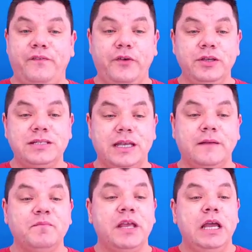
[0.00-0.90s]
first
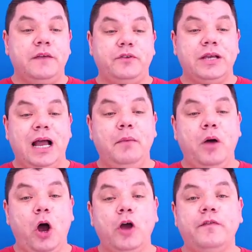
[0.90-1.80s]
thing, if you
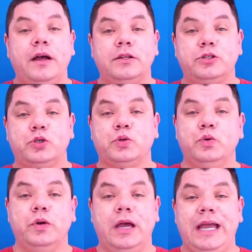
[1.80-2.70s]
come over
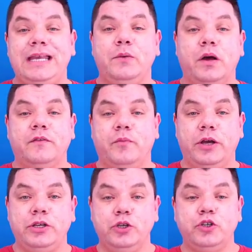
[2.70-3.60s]
to any one of
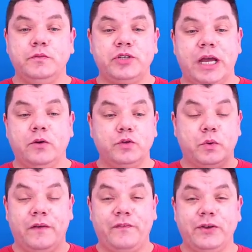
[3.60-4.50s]
my YouTube channels
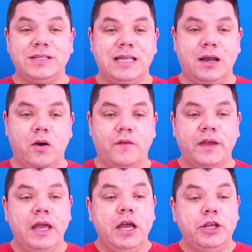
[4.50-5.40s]
when I first started
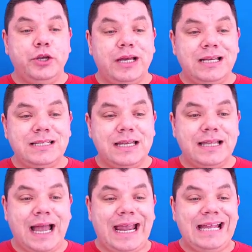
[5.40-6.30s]
off, you're going to see
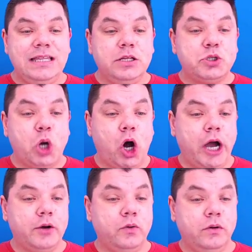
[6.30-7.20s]
that in the
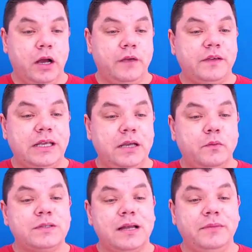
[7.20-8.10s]
title over here,
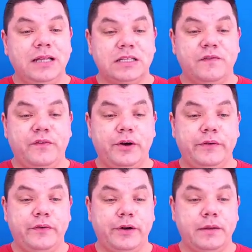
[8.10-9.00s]
something that's
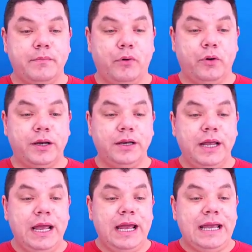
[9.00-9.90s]
very, very important
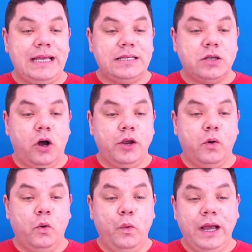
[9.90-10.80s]
is I
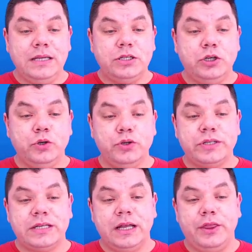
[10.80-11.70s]
always
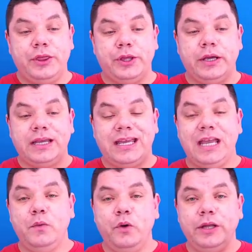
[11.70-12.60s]
used the
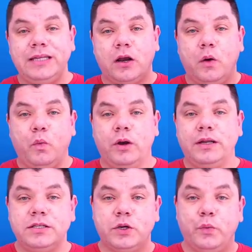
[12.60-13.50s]
keyword that I
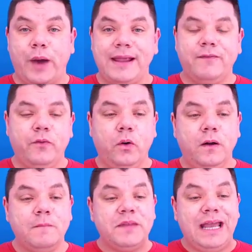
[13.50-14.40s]
wanted to rank
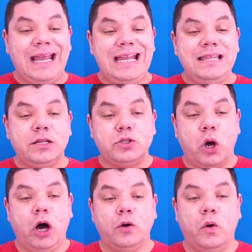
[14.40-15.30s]
for in the
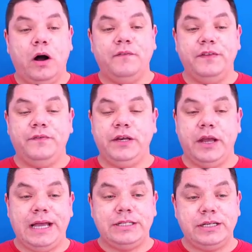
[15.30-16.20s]
title of the
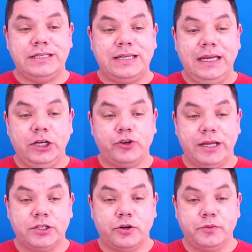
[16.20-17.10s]
video. As you can see here,
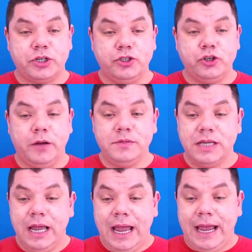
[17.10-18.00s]
transcription jobs,
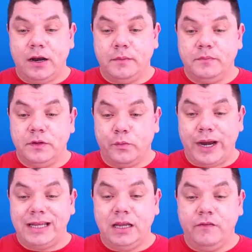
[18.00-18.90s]
and I'm
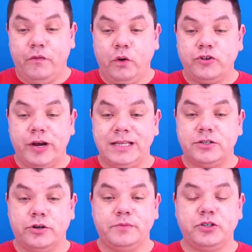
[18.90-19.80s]
ranking for
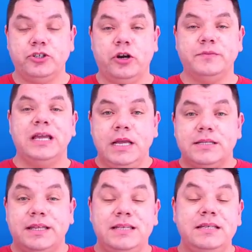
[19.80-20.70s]
transcription jobs.
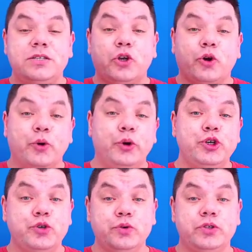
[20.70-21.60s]
So this is
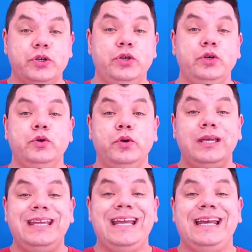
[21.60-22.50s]
crucial to you
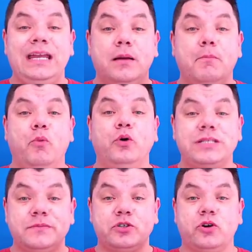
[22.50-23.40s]
getting more
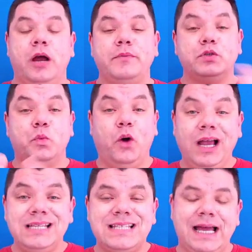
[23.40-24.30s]
subscribers.
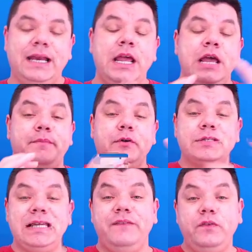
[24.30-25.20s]
Why is that?
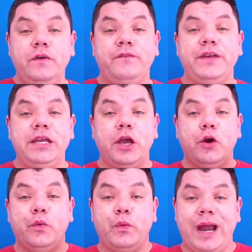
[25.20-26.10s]
Because if your
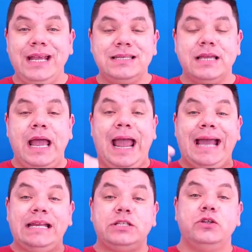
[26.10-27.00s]
video ranks
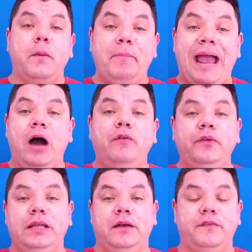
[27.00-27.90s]
and it's not
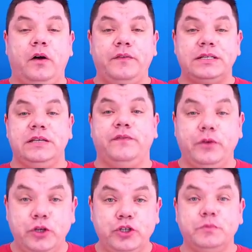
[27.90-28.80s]
powerful enough, obviously, for
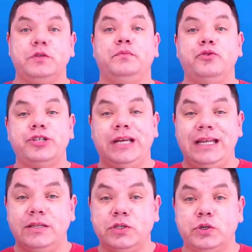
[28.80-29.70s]
YouTube to push it
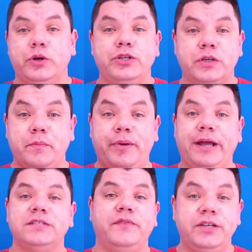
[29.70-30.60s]
in search and
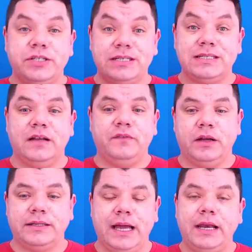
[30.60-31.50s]
browse features and stuff
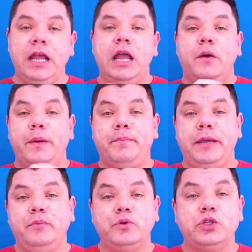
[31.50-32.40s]
like that, when
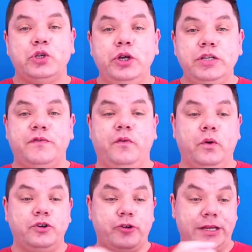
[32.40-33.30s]
people search
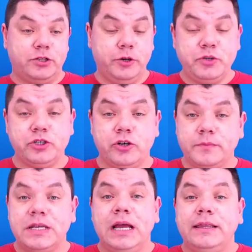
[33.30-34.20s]
for transcription
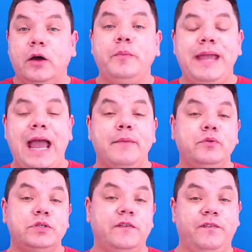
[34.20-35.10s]
jobs, they'll be
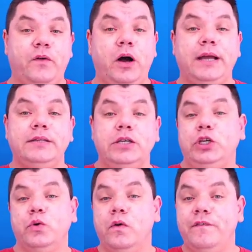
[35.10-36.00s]
able to find
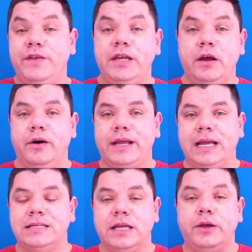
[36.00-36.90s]
your video,
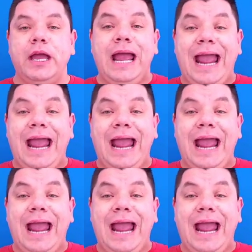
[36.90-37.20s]
okay? So,